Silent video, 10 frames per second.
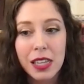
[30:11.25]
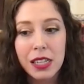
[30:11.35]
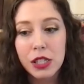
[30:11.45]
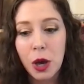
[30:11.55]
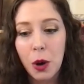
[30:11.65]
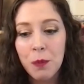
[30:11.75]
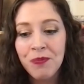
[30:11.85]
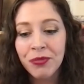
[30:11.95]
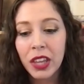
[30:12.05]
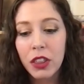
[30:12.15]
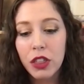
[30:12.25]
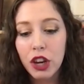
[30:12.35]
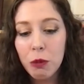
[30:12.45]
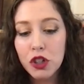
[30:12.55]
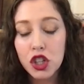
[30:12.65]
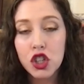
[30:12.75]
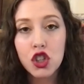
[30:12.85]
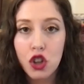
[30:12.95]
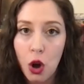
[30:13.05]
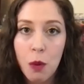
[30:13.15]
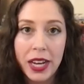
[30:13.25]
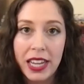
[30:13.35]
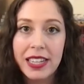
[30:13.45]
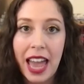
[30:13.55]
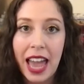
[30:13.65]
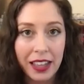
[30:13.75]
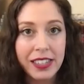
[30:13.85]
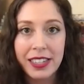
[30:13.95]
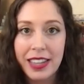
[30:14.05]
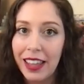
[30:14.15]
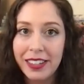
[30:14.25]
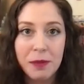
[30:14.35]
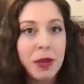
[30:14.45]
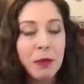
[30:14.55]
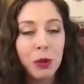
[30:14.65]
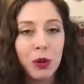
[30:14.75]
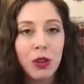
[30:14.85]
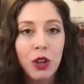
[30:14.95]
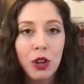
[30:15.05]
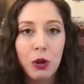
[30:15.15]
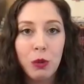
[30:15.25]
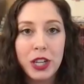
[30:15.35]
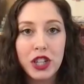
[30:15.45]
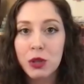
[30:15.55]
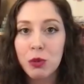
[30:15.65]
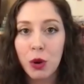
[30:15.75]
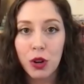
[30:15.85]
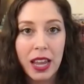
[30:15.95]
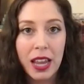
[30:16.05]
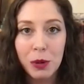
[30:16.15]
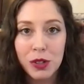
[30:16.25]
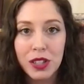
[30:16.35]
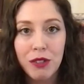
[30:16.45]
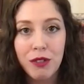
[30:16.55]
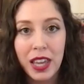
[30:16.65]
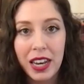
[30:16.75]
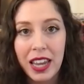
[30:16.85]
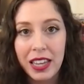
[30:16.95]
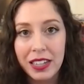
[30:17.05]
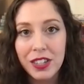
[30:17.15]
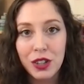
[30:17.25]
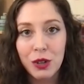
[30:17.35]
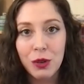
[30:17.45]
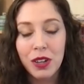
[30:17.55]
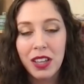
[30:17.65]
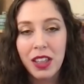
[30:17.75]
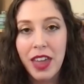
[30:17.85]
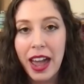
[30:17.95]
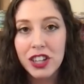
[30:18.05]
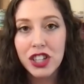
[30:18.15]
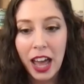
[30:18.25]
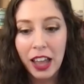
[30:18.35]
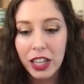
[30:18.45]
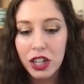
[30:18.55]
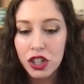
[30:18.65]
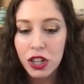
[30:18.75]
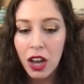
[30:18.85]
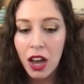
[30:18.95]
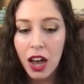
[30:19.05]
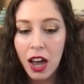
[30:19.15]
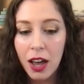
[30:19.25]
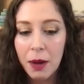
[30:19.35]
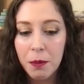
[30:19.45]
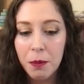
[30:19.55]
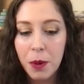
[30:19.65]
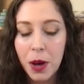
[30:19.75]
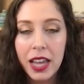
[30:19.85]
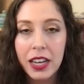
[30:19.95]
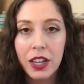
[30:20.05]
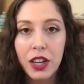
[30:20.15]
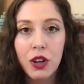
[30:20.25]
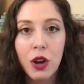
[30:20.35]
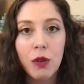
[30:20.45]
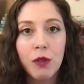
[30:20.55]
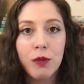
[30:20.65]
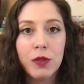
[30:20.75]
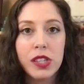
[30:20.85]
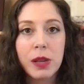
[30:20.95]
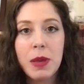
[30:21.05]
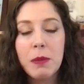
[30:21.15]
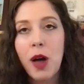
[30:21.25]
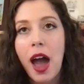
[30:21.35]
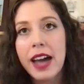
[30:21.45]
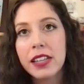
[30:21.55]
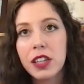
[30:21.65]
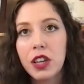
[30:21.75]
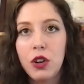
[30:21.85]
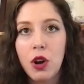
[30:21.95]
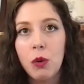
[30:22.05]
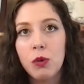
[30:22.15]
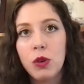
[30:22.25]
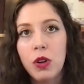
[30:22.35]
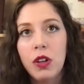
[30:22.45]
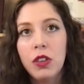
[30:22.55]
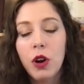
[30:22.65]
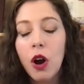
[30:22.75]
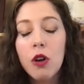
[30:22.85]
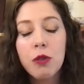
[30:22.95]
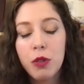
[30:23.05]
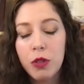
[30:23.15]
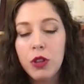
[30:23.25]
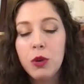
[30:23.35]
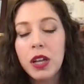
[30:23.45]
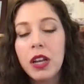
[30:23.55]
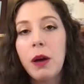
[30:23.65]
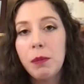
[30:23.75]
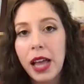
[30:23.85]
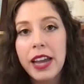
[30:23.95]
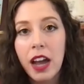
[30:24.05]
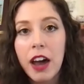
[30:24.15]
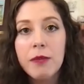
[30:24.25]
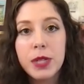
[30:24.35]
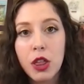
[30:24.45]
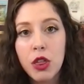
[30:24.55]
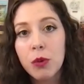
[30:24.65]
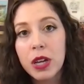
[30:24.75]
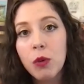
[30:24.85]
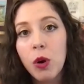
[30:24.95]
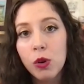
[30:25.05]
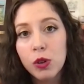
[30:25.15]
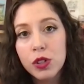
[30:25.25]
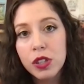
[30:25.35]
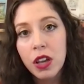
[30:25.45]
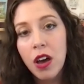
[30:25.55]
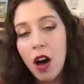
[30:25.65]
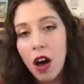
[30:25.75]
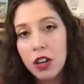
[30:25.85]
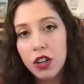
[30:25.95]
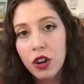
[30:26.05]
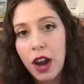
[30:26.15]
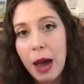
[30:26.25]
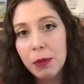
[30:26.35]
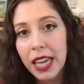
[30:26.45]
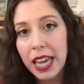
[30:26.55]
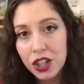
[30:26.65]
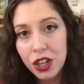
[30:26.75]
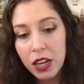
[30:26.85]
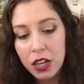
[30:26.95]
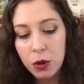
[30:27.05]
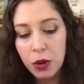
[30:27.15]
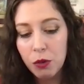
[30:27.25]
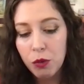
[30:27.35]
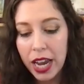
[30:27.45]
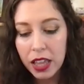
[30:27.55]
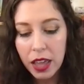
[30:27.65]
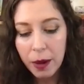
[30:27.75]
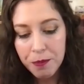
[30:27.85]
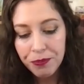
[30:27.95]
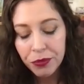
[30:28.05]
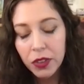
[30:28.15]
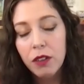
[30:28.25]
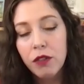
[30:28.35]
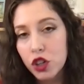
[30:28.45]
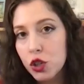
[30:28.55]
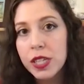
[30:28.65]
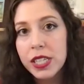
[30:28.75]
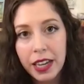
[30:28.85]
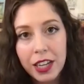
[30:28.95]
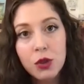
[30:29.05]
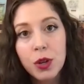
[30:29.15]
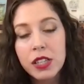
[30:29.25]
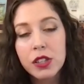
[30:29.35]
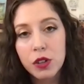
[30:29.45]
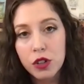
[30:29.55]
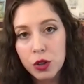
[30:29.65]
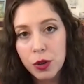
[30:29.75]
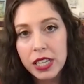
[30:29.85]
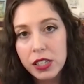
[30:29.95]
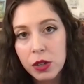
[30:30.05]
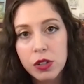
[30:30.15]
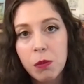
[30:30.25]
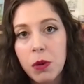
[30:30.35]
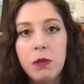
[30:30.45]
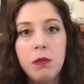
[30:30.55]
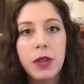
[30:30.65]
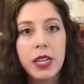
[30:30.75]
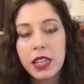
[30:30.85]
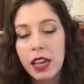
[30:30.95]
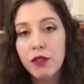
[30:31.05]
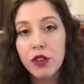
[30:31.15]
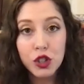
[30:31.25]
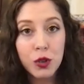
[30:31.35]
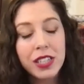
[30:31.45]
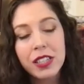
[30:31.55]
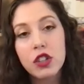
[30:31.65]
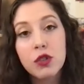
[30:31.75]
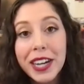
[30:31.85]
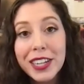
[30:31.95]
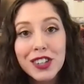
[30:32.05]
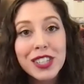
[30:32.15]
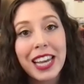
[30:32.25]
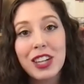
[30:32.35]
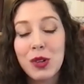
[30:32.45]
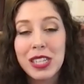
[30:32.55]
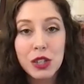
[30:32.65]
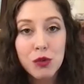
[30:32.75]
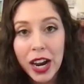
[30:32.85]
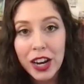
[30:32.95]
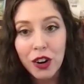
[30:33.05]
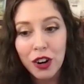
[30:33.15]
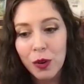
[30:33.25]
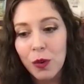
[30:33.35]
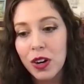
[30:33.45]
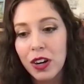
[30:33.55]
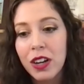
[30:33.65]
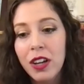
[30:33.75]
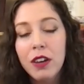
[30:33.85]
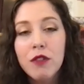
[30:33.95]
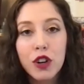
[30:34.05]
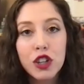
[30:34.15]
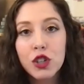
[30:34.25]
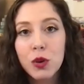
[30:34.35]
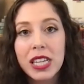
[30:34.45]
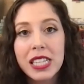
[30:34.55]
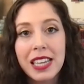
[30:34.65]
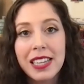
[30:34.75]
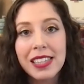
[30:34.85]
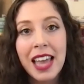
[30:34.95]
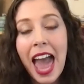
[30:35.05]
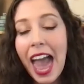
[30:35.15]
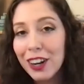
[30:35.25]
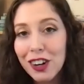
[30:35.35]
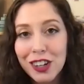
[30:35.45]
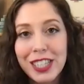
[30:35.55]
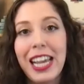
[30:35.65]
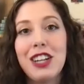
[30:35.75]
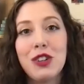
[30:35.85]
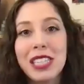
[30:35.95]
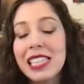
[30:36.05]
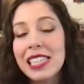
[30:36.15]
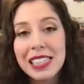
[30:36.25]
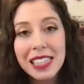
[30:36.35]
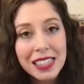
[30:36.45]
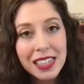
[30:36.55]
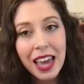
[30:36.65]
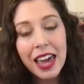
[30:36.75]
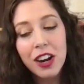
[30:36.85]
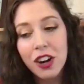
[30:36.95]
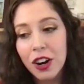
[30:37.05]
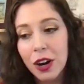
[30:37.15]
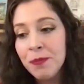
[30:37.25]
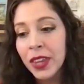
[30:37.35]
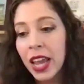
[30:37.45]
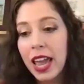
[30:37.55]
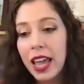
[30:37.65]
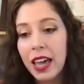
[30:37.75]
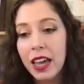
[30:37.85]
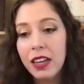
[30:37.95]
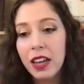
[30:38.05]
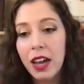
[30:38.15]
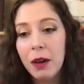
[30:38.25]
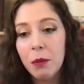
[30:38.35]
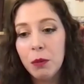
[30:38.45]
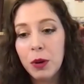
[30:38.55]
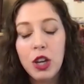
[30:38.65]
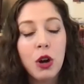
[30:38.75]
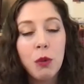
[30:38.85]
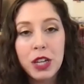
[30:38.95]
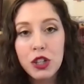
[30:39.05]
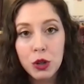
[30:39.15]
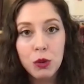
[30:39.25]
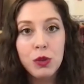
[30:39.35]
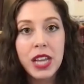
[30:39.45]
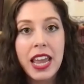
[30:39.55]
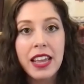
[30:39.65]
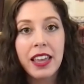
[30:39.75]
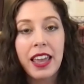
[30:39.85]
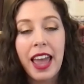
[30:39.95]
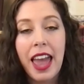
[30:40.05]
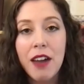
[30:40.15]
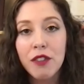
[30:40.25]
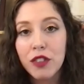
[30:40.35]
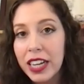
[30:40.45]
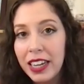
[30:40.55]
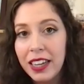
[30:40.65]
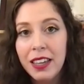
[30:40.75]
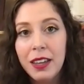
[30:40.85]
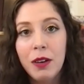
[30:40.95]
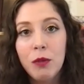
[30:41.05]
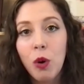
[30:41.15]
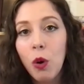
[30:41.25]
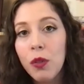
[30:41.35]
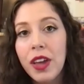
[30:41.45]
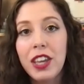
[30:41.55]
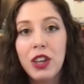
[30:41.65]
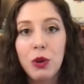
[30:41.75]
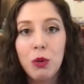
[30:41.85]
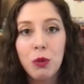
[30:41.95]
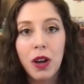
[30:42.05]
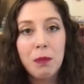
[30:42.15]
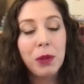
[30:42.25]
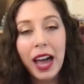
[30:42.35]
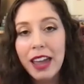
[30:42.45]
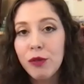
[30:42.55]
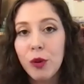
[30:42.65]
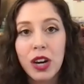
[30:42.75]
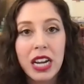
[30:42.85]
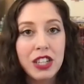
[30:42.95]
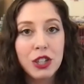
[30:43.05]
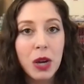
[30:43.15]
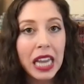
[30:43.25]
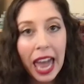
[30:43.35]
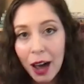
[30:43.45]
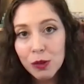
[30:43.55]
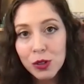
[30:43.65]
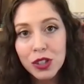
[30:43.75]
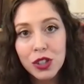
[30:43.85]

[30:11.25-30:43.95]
And so there were just so many talented people who we just weren't able to fit into that challenge. But, you know, some people ask, you know, you can apply to up to 3 roles on your application, and you can rank them first choice, second choice, third choice. So someone might say first choice is director, second choice is writer, or first choice is editor, second choice is assistant editor. And, you know, we do take every role that you apply for into account.